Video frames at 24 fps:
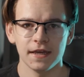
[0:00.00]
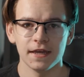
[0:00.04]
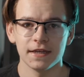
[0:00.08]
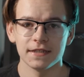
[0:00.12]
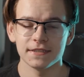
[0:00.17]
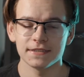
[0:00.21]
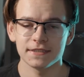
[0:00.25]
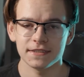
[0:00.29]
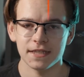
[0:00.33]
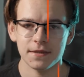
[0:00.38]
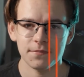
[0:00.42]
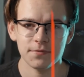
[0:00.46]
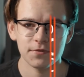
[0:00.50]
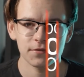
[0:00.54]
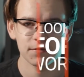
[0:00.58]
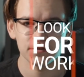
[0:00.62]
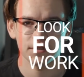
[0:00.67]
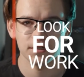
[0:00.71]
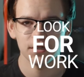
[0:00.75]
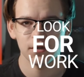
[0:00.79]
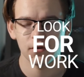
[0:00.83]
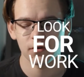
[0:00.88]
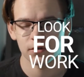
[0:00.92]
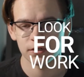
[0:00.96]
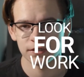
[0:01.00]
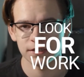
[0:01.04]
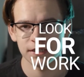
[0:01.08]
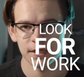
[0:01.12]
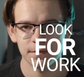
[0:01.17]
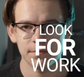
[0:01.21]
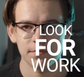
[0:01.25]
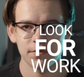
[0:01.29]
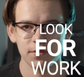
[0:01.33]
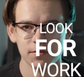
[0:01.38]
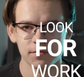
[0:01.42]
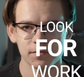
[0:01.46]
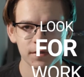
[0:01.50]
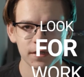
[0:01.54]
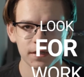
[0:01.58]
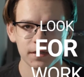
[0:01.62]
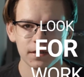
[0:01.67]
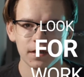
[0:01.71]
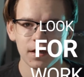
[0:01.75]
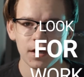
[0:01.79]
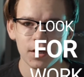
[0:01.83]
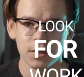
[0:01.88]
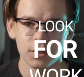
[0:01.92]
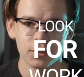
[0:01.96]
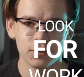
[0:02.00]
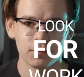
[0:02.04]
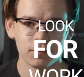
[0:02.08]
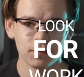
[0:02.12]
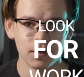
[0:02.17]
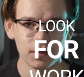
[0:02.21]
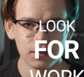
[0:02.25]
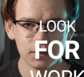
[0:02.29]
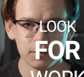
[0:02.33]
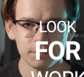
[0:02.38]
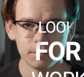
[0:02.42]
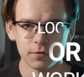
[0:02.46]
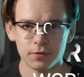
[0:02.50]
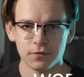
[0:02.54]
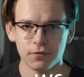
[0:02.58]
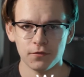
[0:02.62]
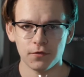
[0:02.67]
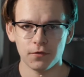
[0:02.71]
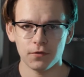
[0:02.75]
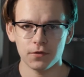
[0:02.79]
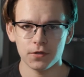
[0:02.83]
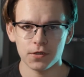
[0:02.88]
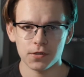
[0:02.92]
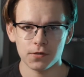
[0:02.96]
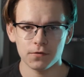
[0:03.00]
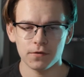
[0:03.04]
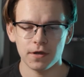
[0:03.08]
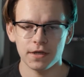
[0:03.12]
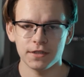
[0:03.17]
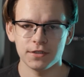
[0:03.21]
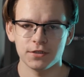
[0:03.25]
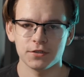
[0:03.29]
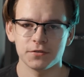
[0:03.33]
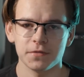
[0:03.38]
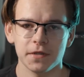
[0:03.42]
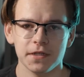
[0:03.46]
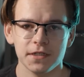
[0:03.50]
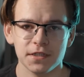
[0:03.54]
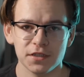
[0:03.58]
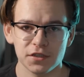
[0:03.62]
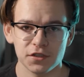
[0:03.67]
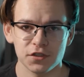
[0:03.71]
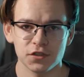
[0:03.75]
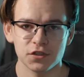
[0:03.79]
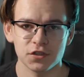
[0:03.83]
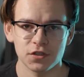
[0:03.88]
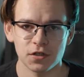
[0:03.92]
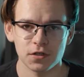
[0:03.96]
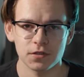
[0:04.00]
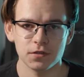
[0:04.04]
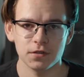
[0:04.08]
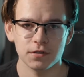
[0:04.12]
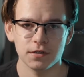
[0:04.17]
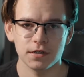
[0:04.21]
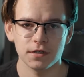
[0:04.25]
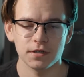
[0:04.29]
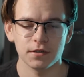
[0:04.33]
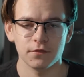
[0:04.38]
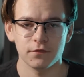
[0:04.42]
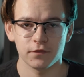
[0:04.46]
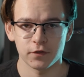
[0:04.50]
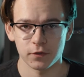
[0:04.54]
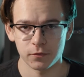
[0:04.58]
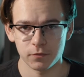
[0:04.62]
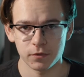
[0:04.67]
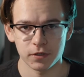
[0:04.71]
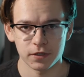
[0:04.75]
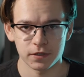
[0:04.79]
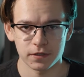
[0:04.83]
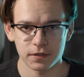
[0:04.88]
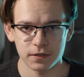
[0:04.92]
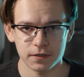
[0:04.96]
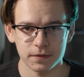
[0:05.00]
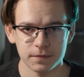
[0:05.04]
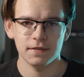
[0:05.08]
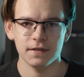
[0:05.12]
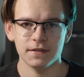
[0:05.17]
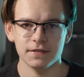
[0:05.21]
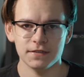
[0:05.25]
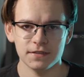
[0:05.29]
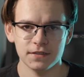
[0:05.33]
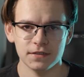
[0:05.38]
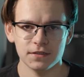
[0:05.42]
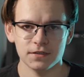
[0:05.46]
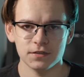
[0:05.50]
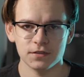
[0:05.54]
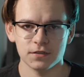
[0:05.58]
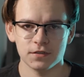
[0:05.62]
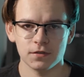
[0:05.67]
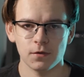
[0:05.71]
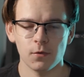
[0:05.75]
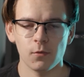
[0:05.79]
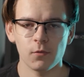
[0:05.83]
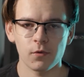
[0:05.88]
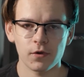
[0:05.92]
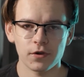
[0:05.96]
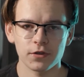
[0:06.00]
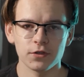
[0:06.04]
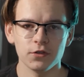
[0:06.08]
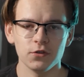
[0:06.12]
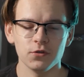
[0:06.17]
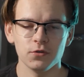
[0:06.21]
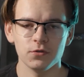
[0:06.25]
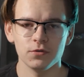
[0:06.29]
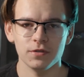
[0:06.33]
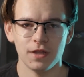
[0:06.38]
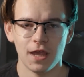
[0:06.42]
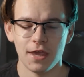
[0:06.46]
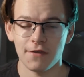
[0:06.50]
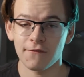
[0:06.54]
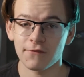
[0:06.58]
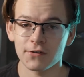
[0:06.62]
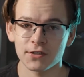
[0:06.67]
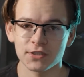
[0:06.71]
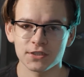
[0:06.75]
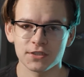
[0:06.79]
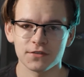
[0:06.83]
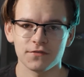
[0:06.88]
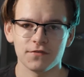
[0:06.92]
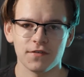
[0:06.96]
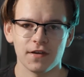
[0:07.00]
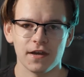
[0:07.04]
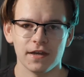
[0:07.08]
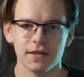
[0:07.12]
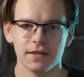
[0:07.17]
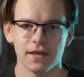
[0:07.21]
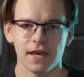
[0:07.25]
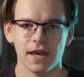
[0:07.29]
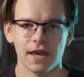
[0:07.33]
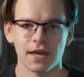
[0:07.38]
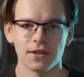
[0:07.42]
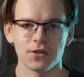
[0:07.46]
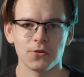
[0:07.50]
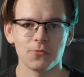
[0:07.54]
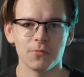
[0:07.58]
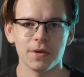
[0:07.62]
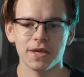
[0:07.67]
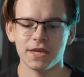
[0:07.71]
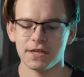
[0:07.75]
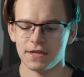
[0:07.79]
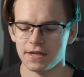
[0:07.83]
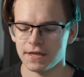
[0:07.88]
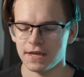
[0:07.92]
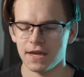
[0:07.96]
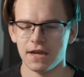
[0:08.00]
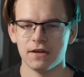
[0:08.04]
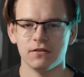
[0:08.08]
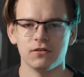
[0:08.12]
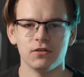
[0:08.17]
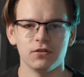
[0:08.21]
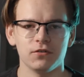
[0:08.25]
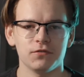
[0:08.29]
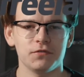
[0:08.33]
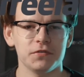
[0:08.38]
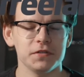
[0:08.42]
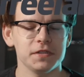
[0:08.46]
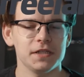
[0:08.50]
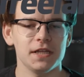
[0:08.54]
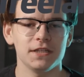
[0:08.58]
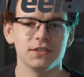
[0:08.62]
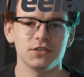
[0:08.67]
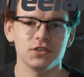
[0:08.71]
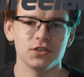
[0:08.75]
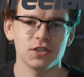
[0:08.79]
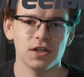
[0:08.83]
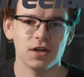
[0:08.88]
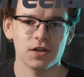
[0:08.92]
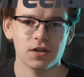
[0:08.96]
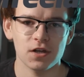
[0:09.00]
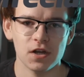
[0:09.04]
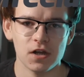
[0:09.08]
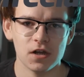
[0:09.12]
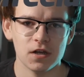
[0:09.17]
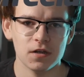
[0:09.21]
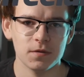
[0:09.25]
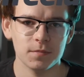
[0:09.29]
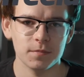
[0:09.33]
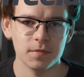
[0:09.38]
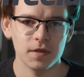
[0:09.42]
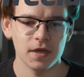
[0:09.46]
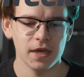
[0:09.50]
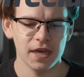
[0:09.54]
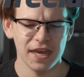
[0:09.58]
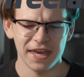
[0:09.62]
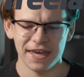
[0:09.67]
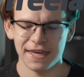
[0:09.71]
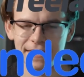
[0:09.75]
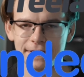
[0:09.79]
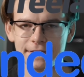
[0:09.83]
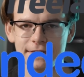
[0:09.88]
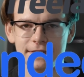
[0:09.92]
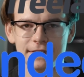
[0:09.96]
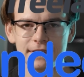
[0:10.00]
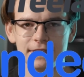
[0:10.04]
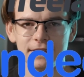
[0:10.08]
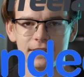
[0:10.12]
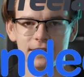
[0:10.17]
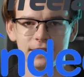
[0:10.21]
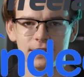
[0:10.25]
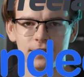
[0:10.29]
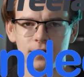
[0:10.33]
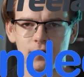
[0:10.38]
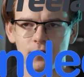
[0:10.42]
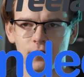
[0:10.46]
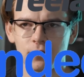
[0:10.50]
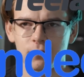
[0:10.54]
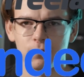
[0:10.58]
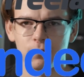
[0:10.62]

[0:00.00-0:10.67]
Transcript: step 3, or tip 3. You've got your portfolio and you're ready to start looking for work. This is where you diversify and you make an account on freelancer.com, Indeed, or